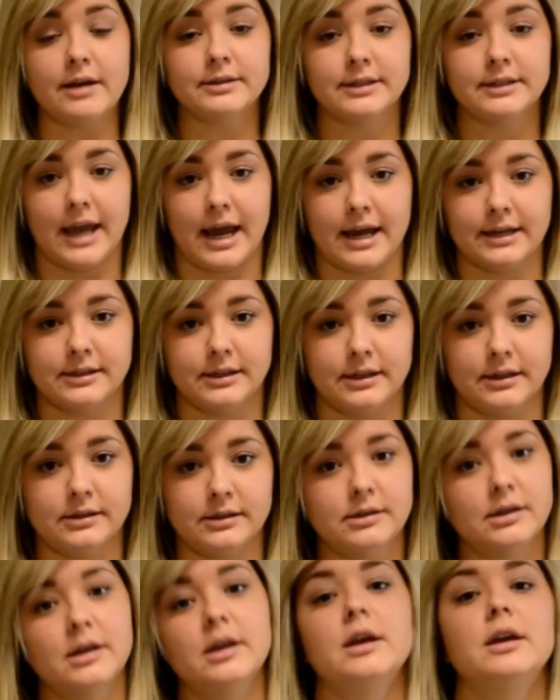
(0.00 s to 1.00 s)

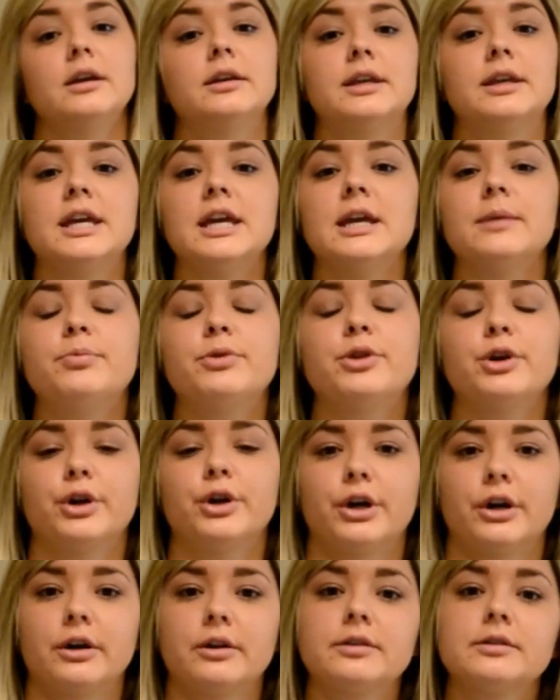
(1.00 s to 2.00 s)
gases keep the
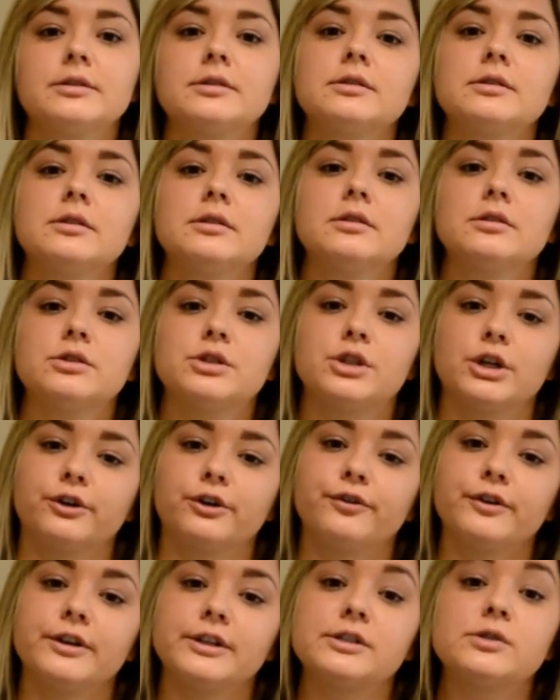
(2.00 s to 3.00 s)
Earth's
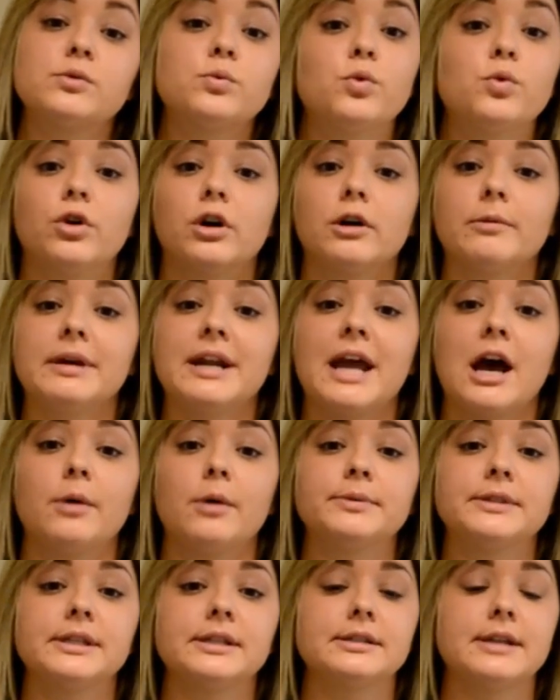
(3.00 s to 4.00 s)
surface warm and
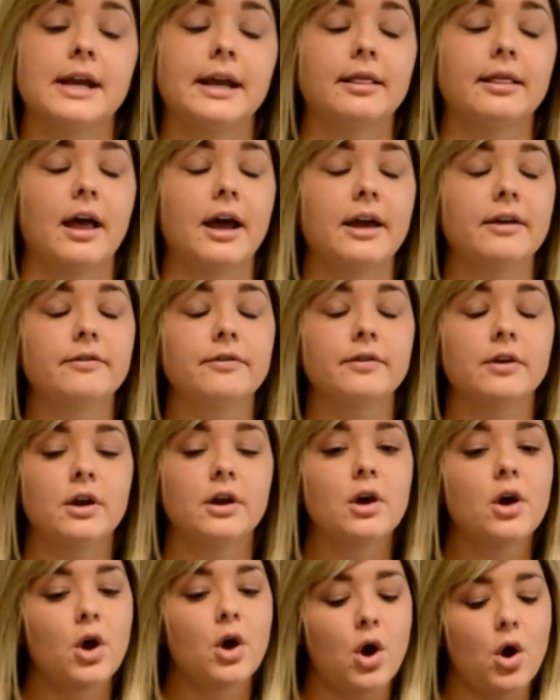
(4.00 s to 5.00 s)
help sustain life.
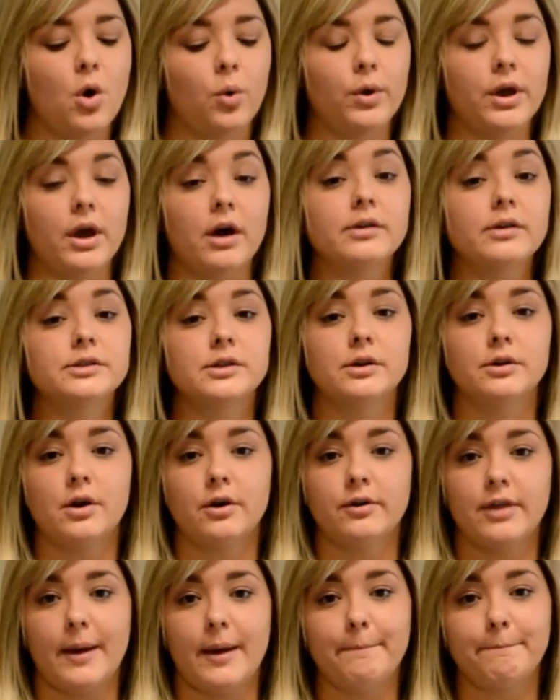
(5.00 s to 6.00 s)
We also
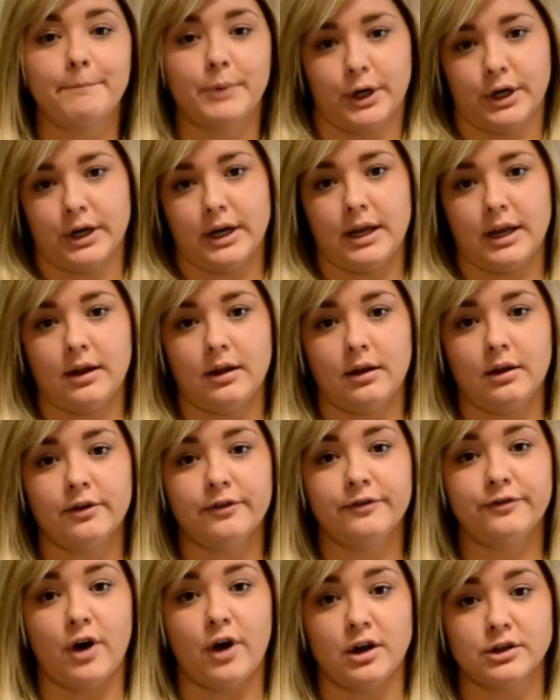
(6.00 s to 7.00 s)
know that burning
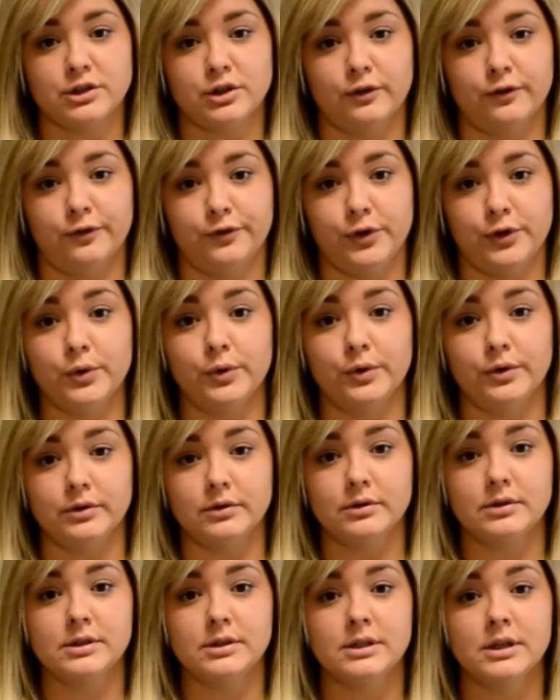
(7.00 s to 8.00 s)
fossil
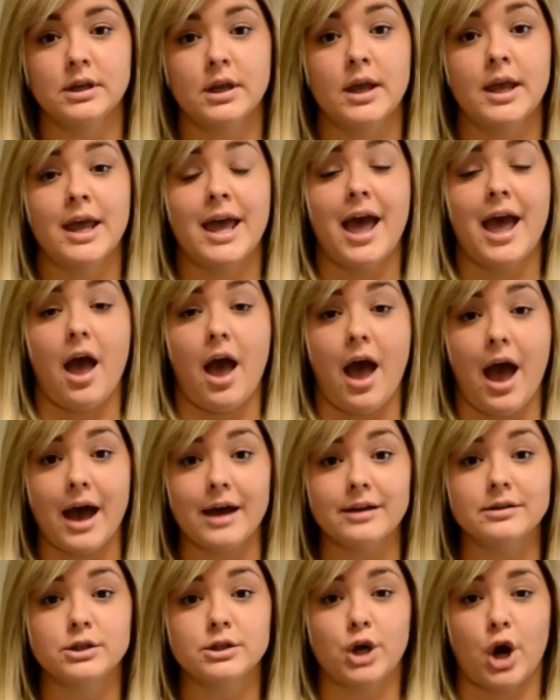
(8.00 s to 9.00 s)
fuels
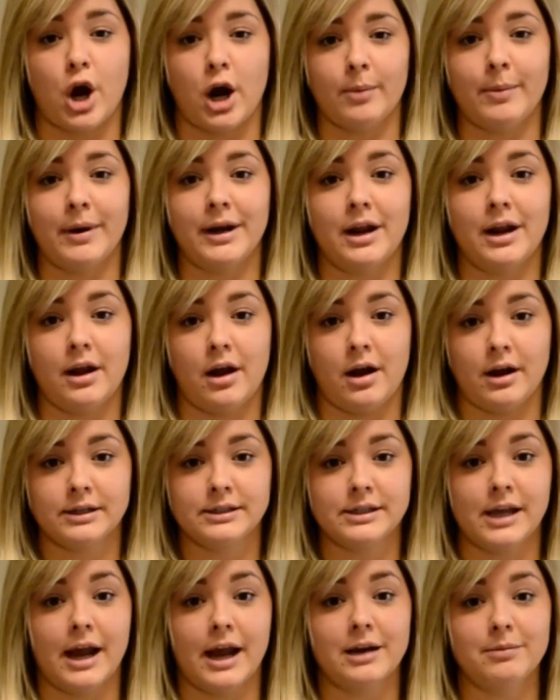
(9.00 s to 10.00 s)
adds carbon
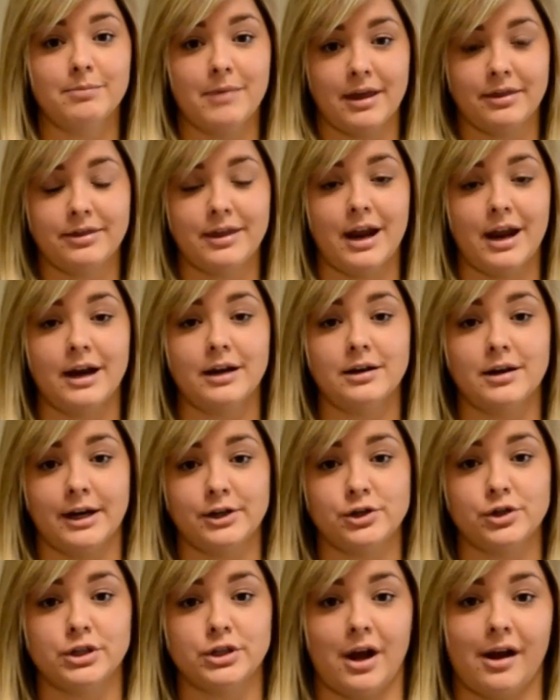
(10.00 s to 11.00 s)
dioxide, methane,
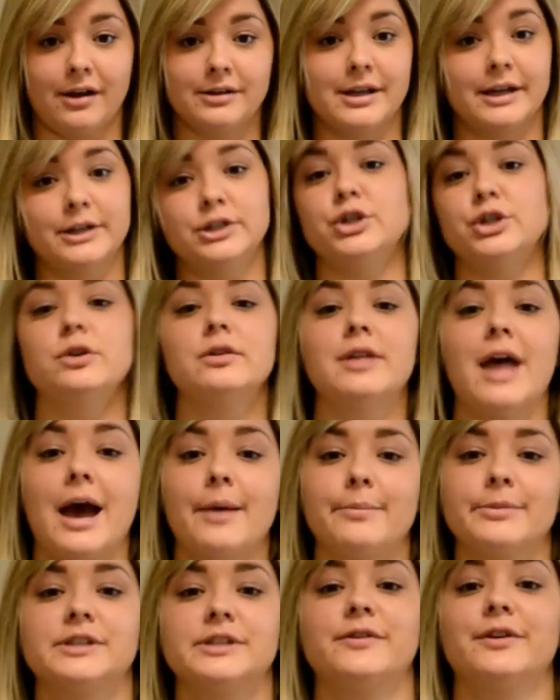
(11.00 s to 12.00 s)
nitrous oxide to the
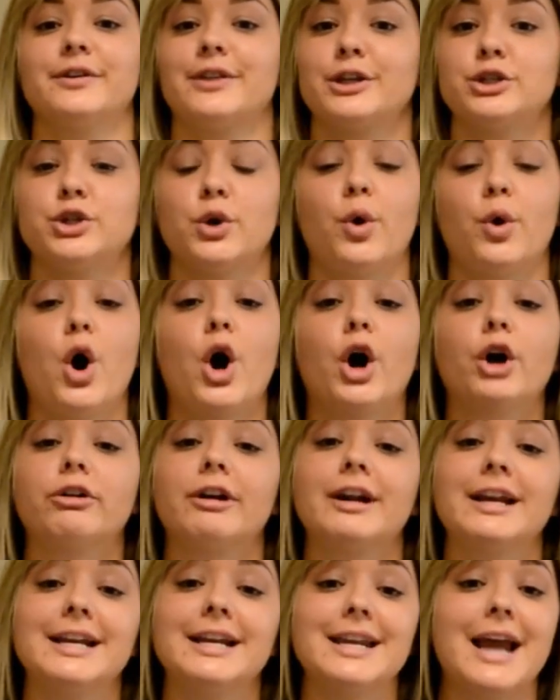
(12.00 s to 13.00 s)
atmosphere that don't
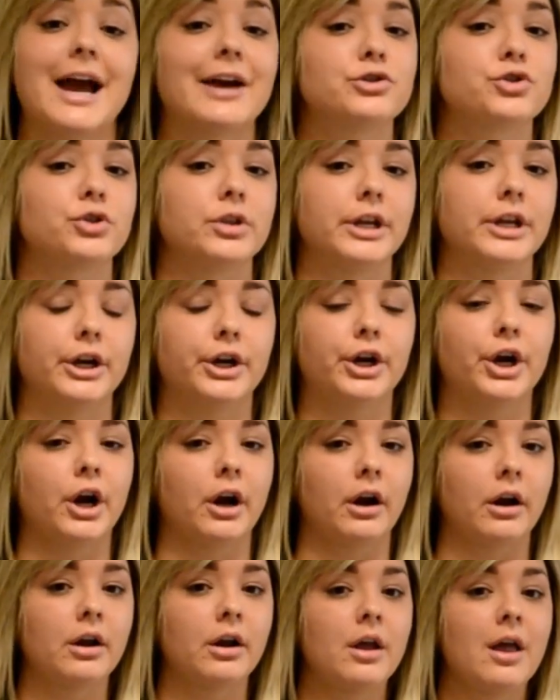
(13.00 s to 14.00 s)
already naturally occur.